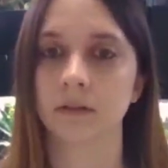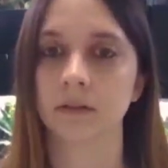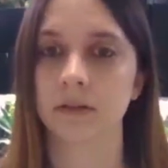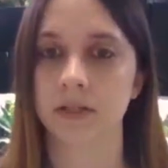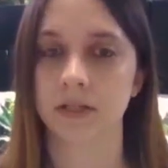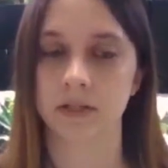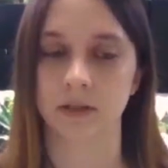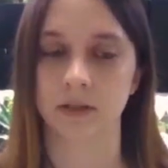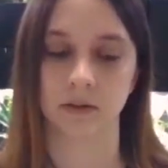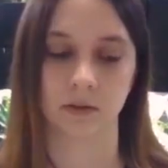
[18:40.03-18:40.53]

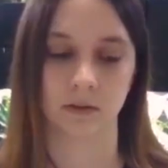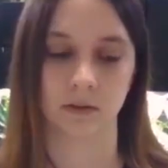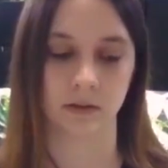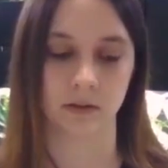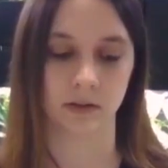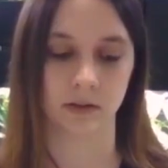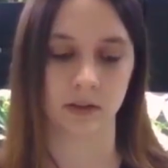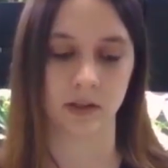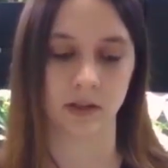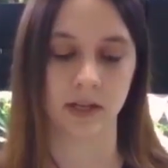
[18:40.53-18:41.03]
So
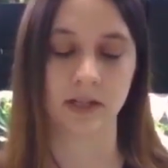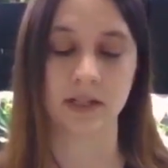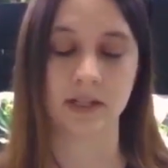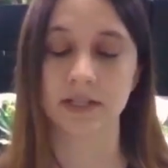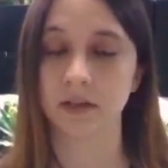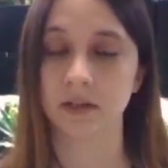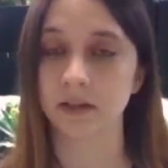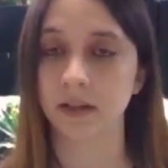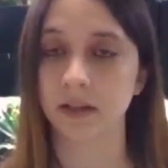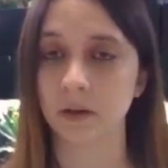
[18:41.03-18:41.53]
I
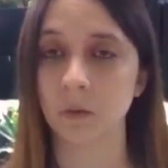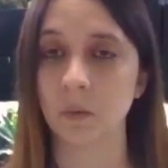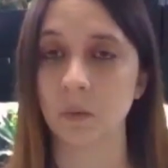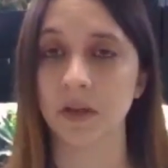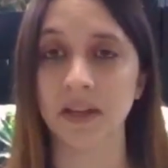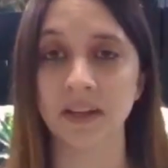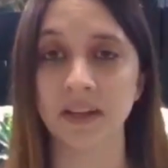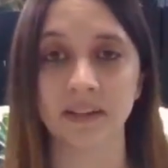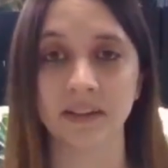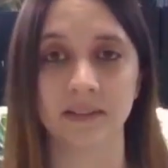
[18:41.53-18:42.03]
consider that a
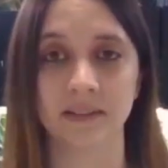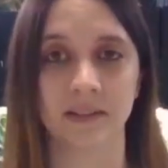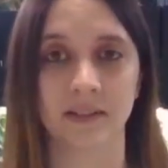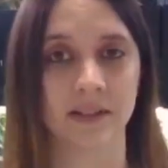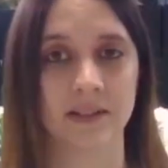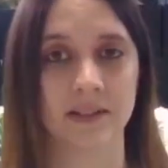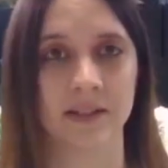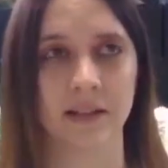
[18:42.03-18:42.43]
win.